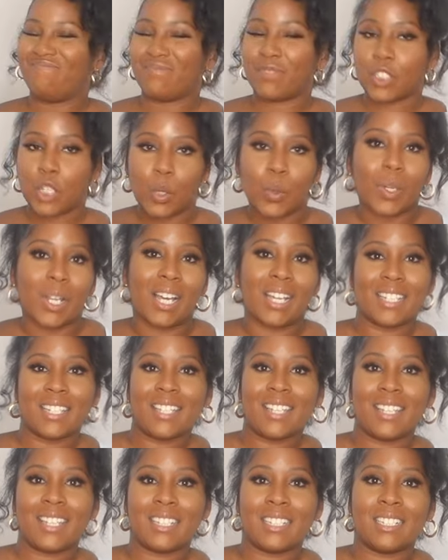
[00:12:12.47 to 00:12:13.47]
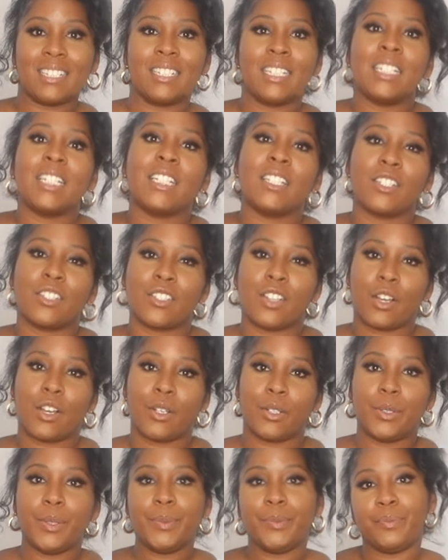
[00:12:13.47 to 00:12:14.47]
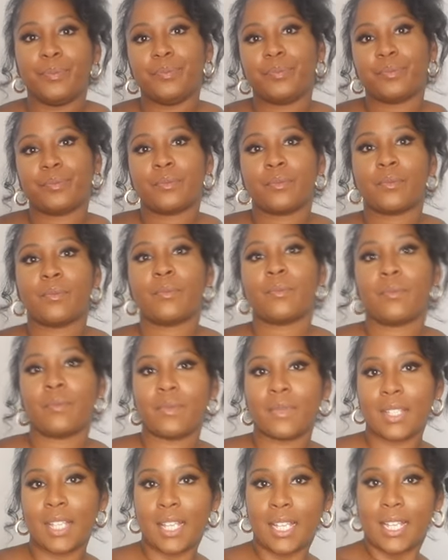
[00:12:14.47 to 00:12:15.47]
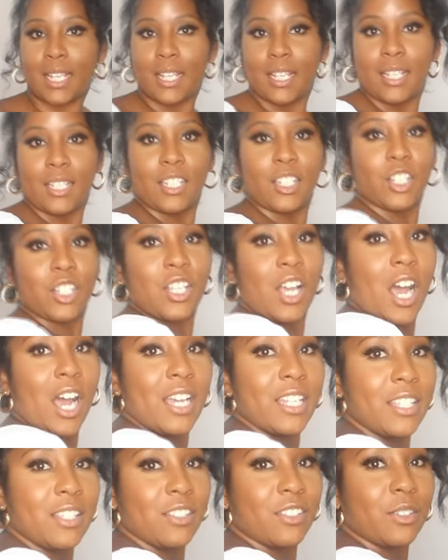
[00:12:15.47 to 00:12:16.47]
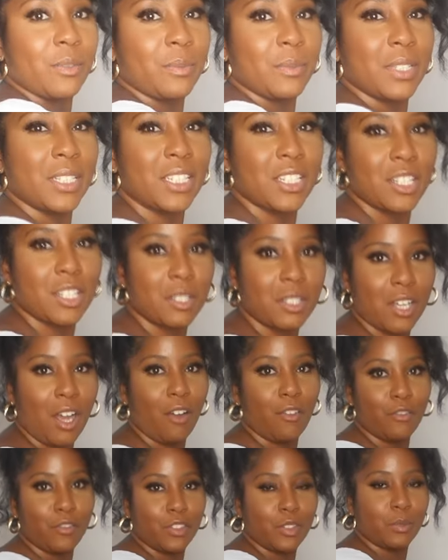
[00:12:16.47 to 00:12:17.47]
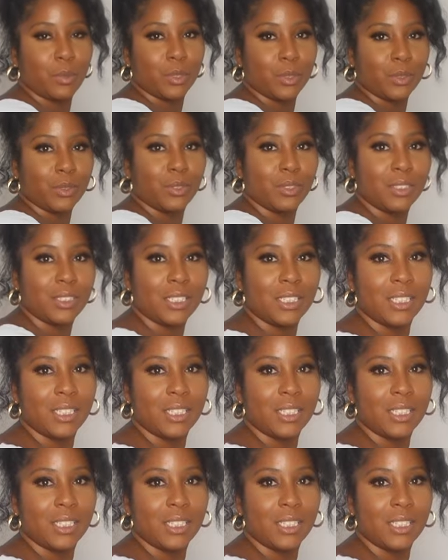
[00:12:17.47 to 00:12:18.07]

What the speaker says: Don't like it. So, it just hides them, just comfortable.